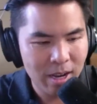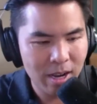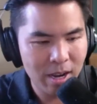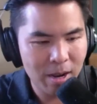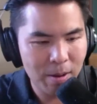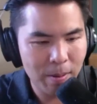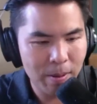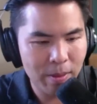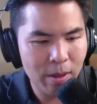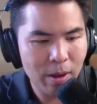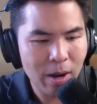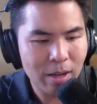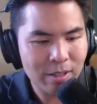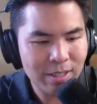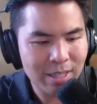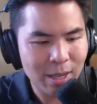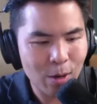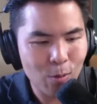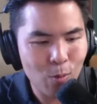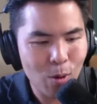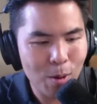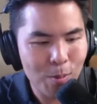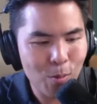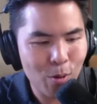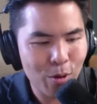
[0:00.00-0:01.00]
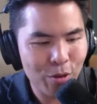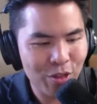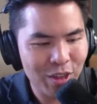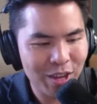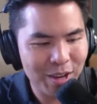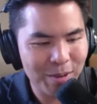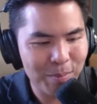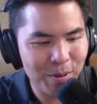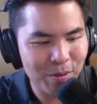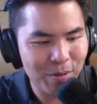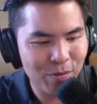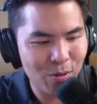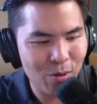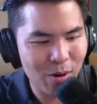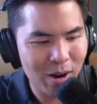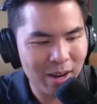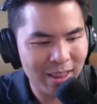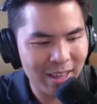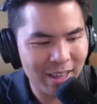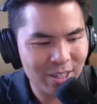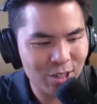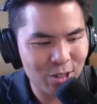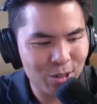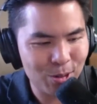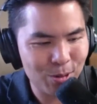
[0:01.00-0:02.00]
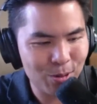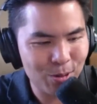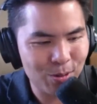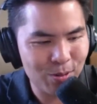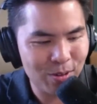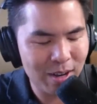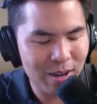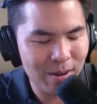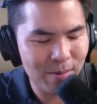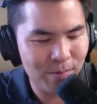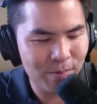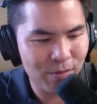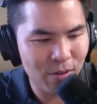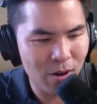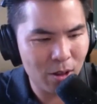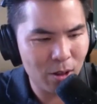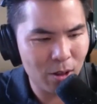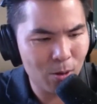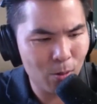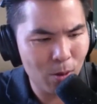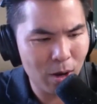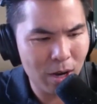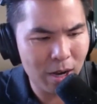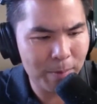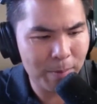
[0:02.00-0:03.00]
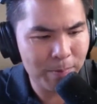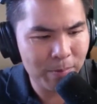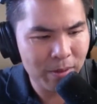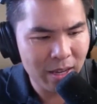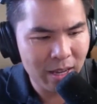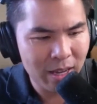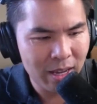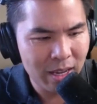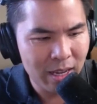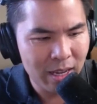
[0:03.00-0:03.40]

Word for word: Um, and then I'll say one more thing before I let you um, follow up.